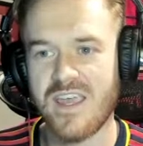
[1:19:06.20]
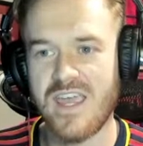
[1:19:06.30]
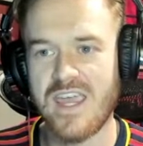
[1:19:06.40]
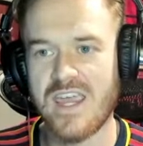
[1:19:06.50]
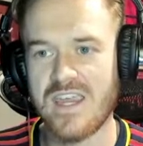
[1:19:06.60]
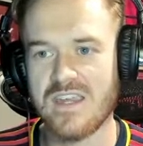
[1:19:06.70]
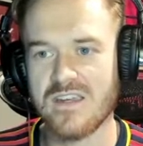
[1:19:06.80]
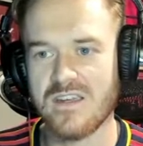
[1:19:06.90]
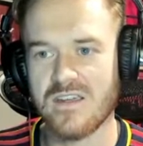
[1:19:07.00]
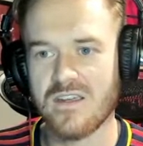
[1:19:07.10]
a
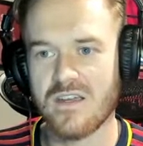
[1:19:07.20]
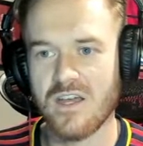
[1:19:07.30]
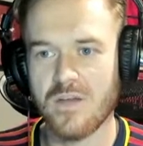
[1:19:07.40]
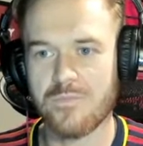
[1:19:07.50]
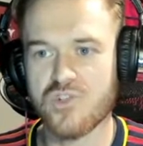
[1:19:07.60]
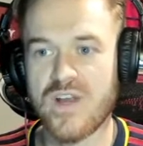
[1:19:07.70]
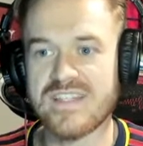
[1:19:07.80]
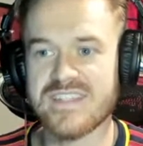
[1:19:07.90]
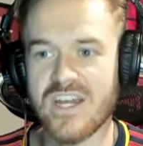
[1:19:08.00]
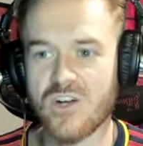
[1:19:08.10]
uh,
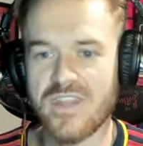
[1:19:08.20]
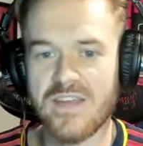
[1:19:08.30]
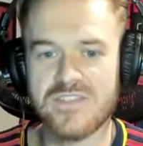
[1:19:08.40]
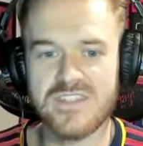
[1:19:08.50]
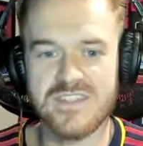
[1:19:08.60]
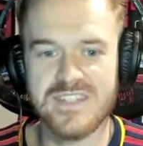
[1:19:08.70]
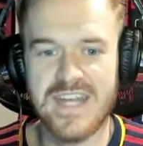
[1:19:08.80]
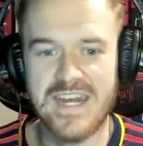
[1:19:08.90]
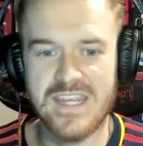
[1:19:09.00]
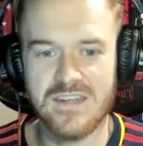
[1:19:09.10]
trendsetter that FC
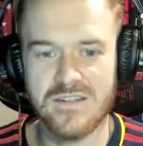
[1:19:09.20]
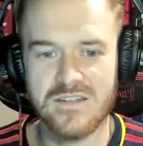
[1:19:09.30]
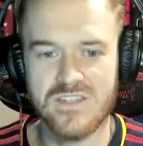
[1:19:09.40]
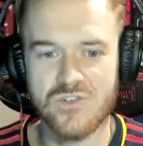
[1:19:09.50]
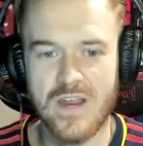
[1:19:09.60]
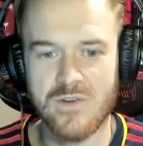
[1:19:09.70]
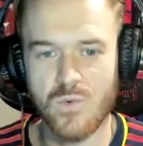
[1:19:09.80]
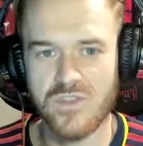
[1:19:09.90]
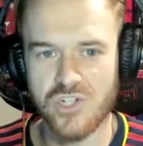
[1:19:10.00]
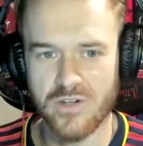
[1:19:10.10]
Cincinnati is driving
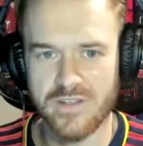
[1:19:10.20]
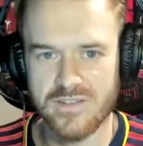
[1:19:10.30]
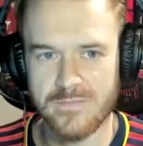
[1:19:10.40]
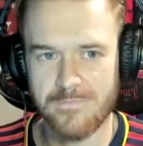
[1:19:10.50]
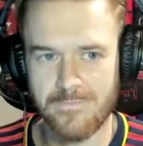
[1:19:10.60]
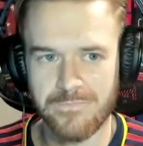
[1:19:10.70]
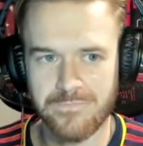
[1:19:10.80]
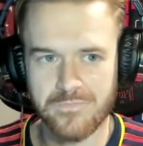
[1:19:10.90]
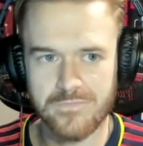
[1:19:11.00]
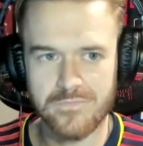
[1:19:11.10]
with journalists.
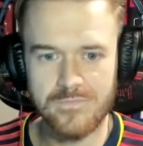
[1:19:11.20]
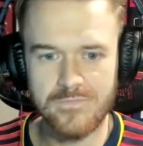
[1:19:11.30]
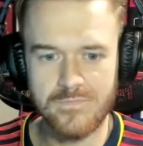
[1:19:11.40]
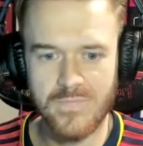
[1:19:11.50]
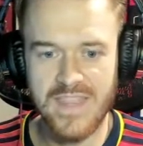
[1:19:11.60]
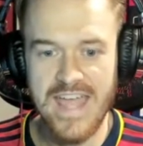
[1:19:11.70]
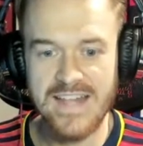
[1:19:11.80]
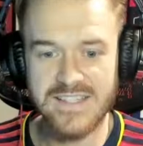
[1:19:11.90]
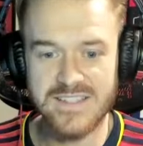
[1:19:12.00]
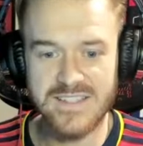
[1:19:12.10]

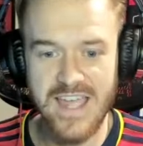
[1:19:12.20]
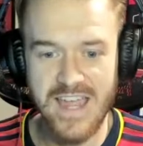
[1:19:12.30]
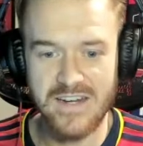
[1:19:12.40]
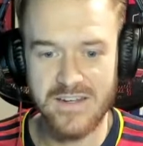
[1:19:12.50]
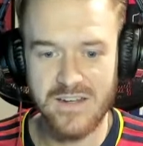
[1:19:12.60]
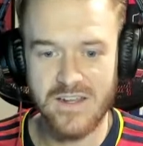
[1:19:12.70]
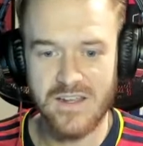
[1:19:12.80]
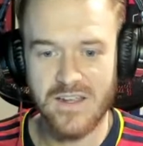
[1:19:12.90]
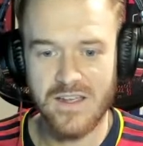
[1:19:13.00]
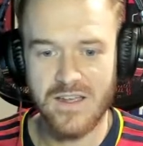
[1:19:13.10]
That said,
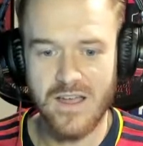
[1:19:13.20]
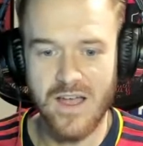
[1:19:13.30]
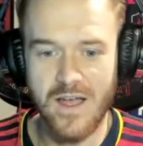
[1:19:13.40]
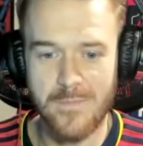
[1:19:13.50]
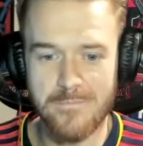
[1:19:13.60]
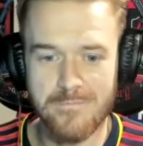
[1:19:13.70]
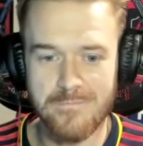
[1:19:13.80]
um,